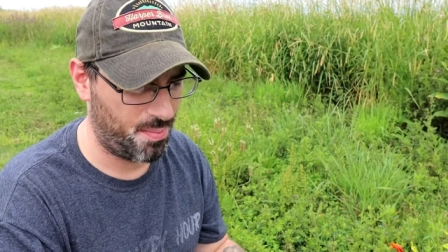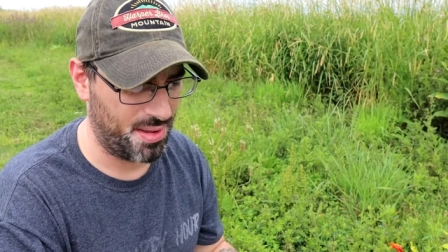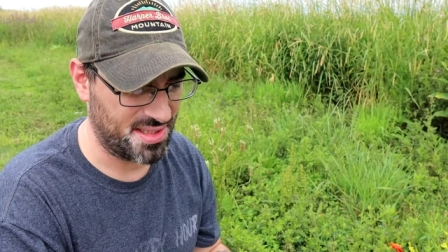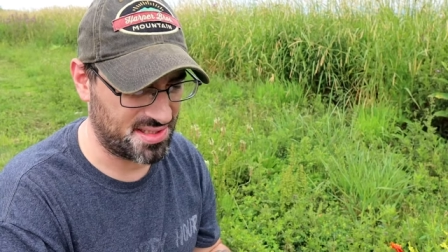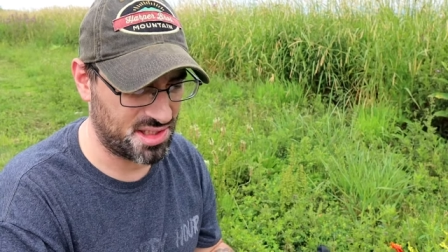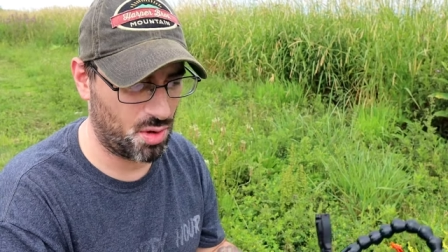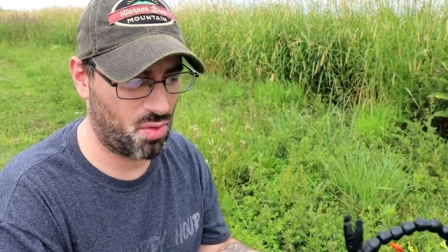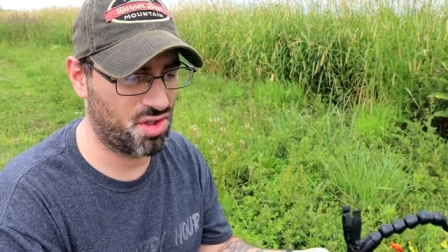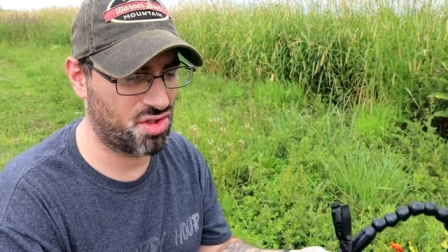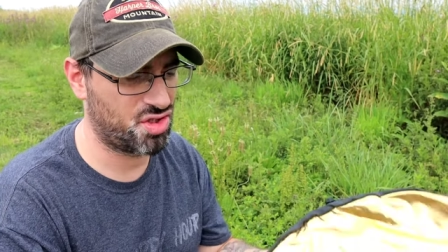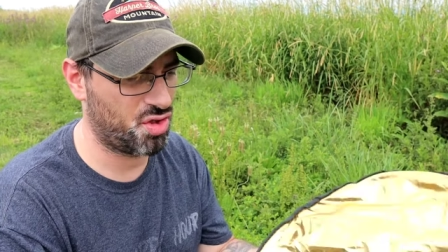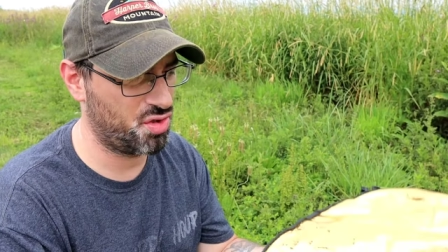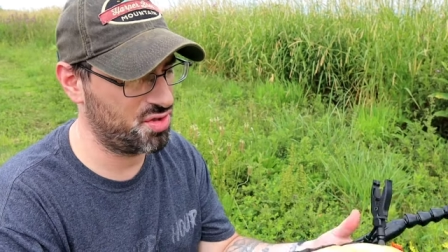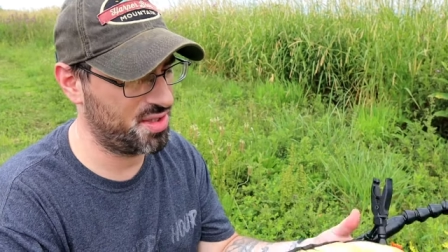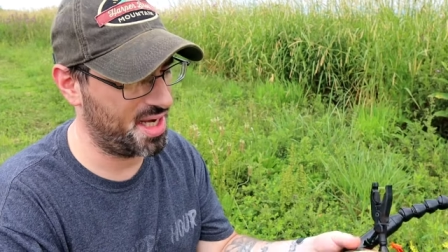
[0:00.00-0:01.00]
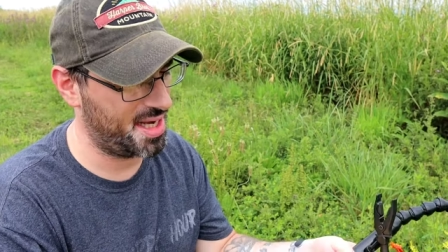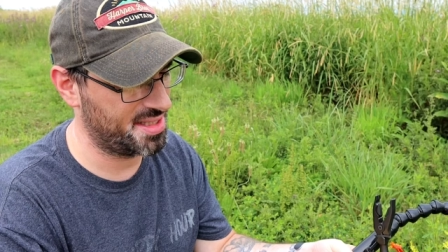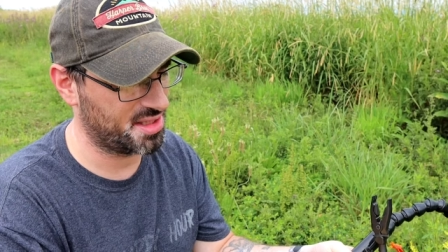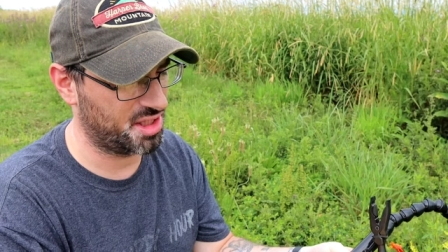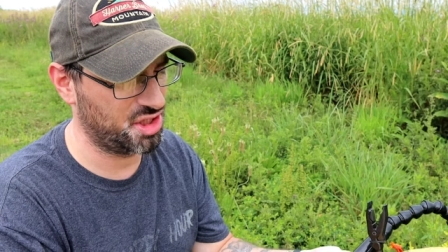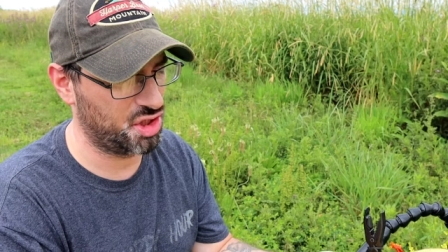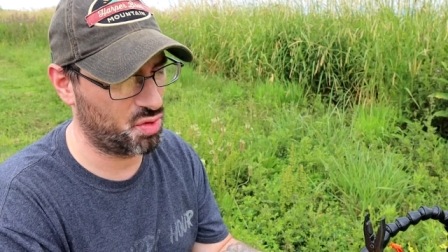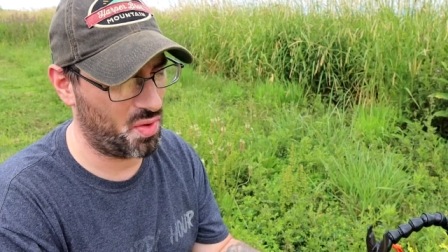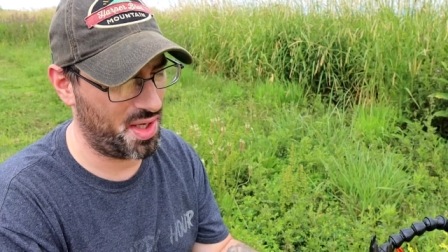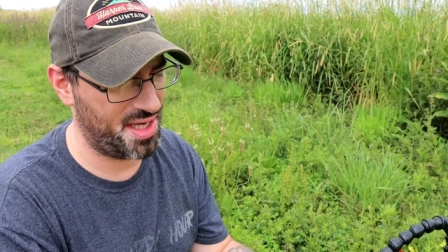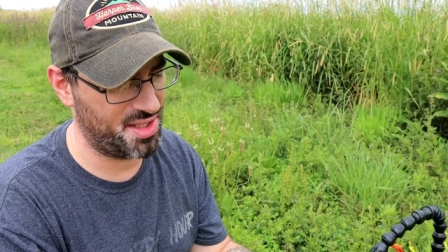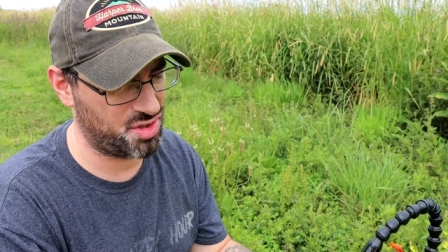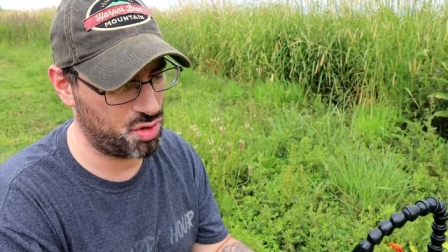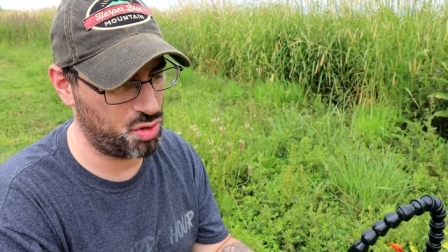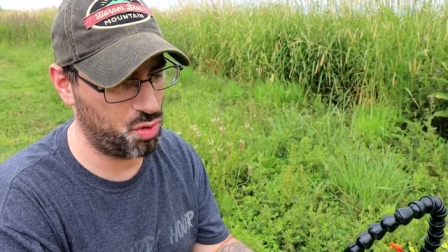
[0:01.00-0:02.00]
but I still wanna show you guys a good
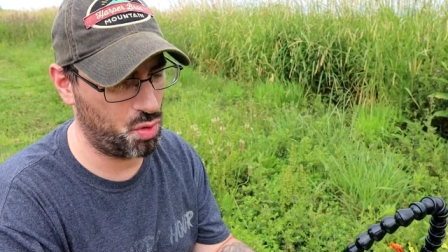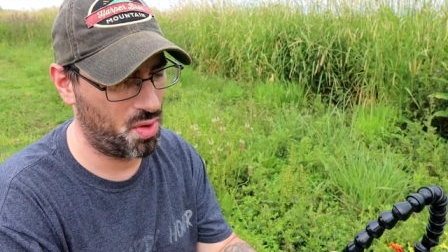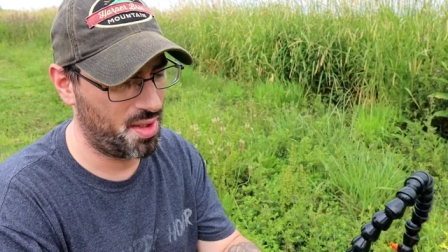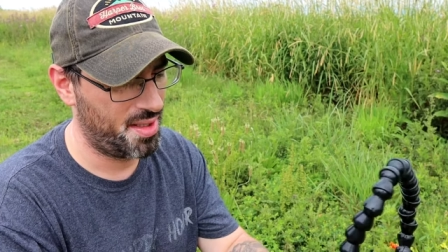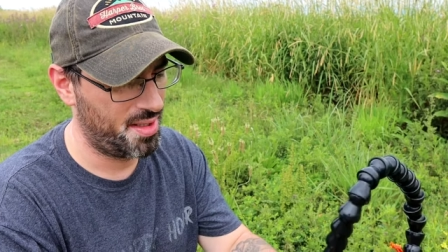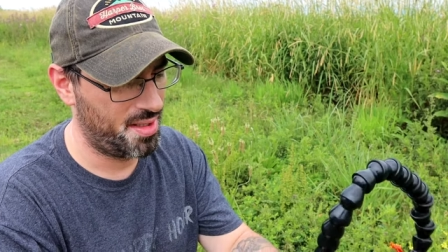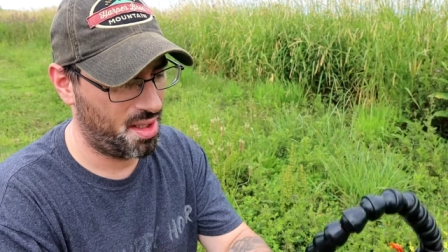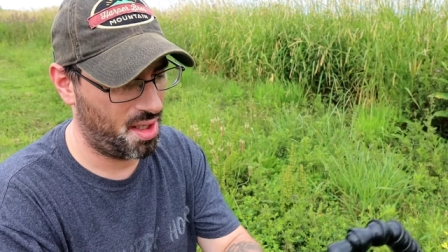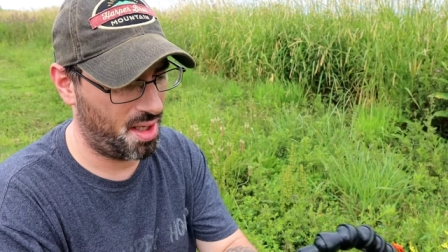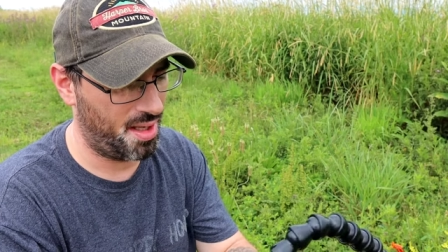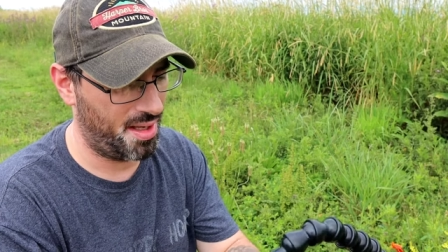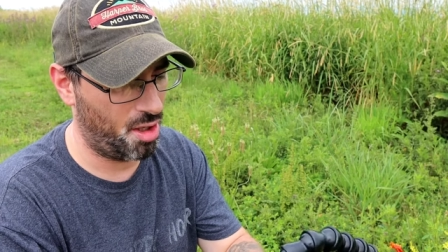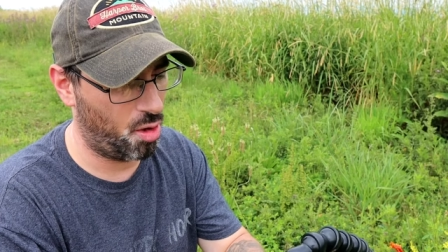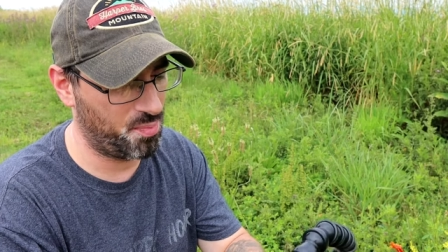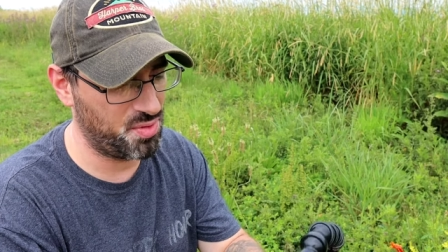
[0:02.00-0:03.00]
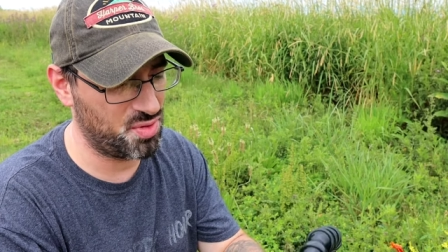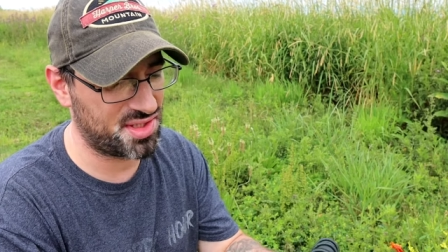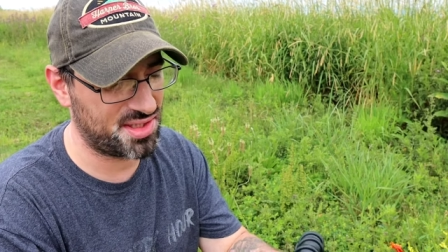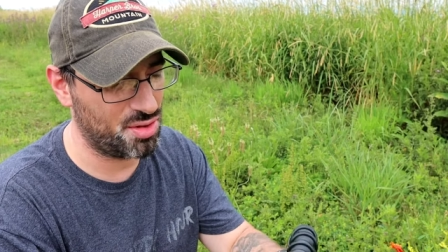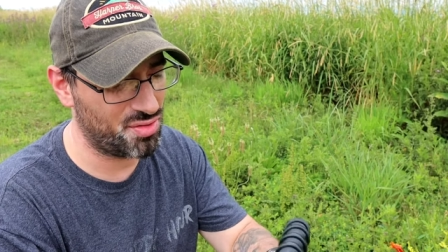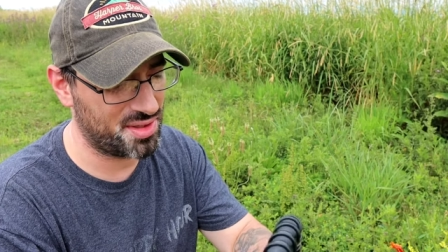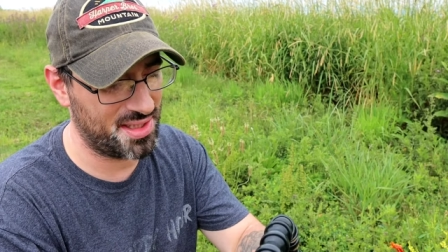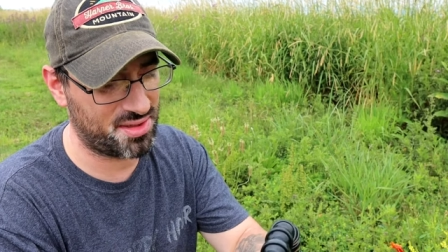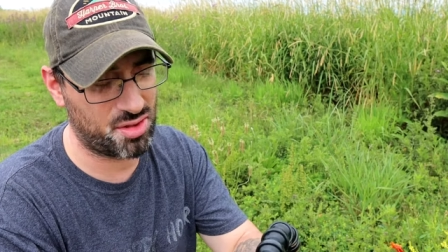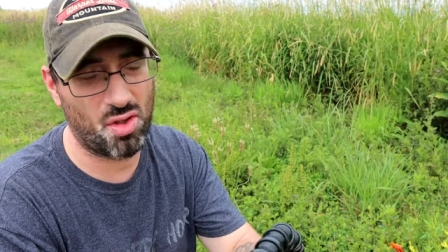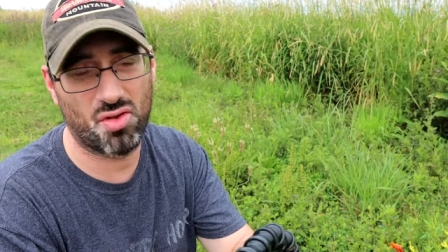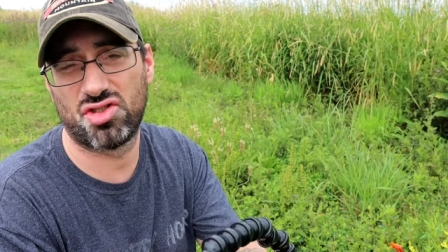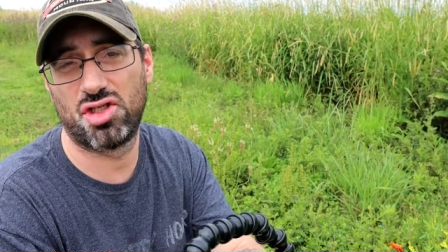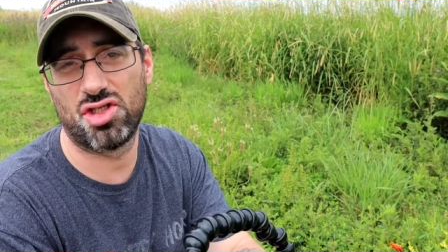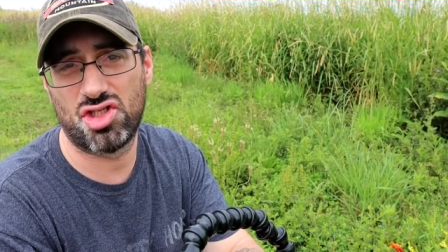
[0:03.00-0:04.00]
way to uh, help you still get
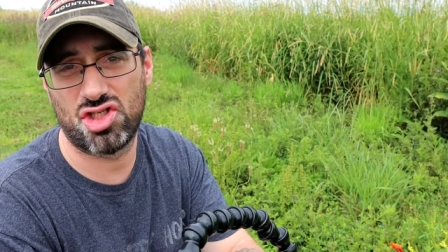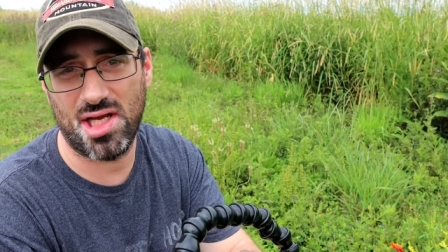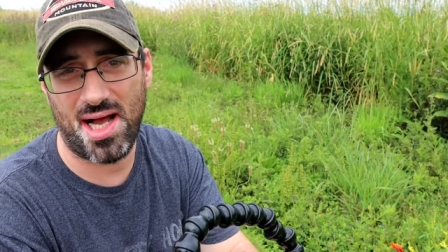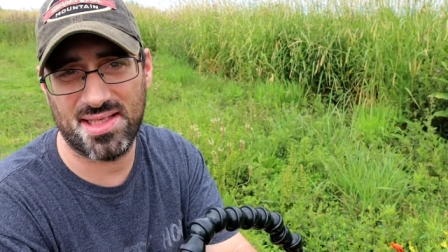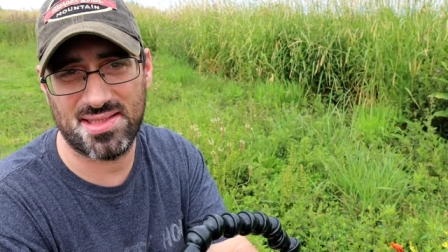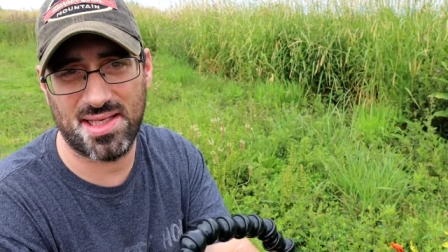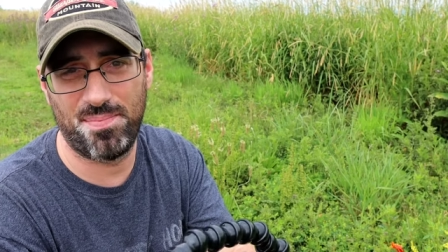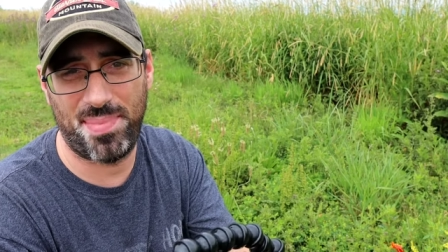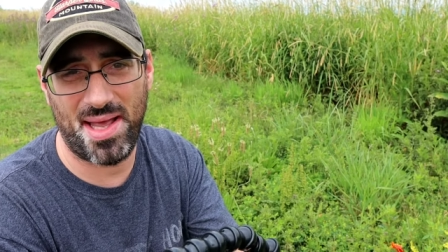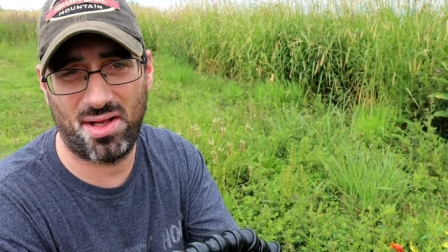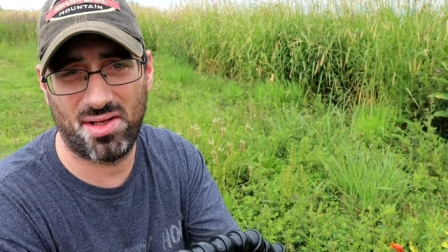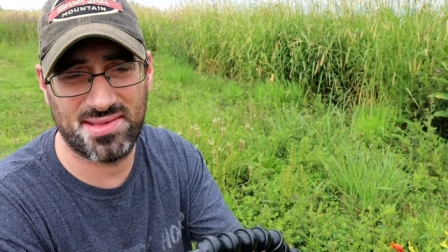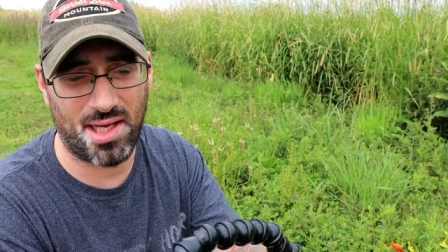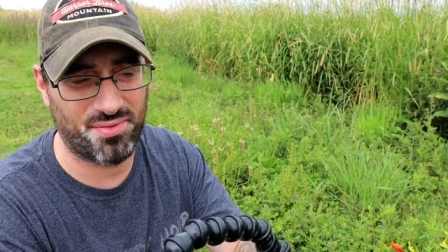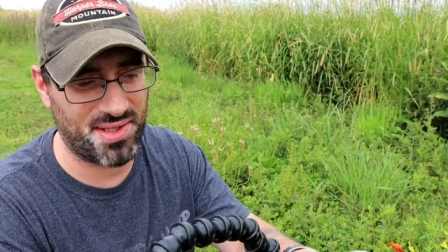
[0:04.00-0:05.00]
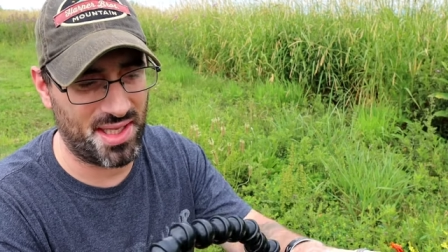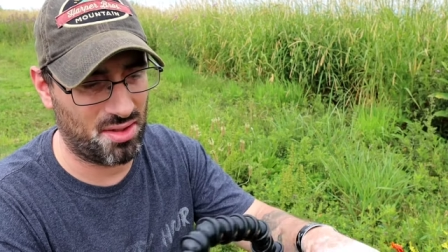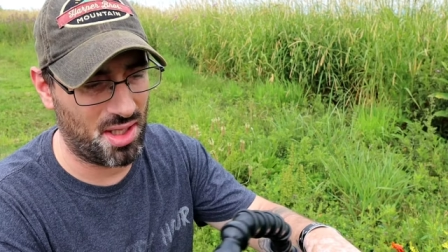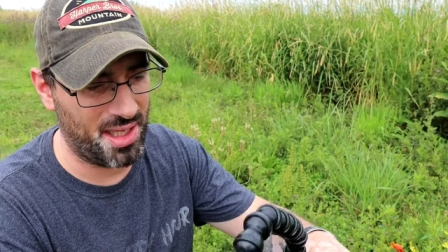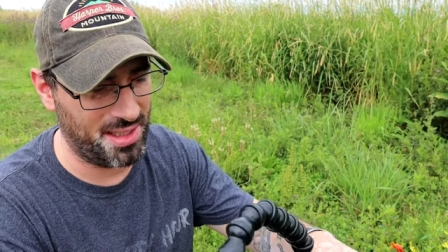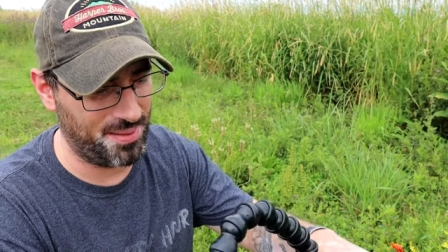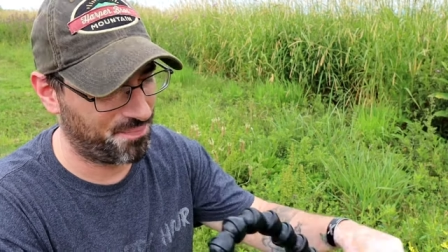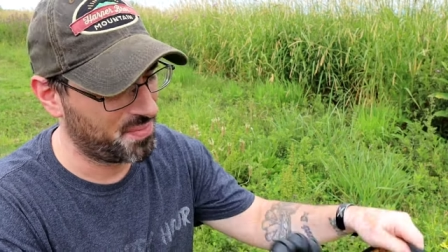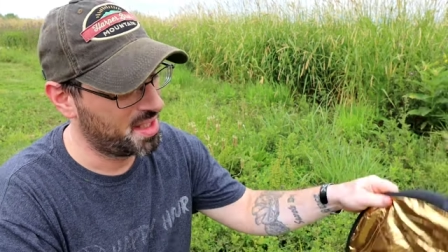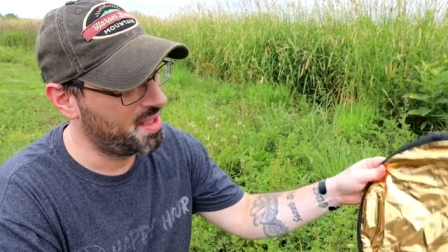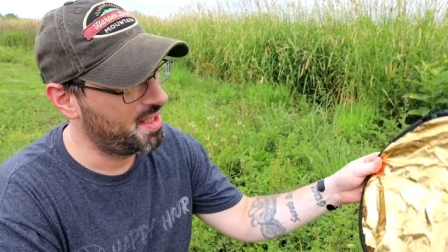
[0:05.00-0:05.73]
those good shots and balance out that light.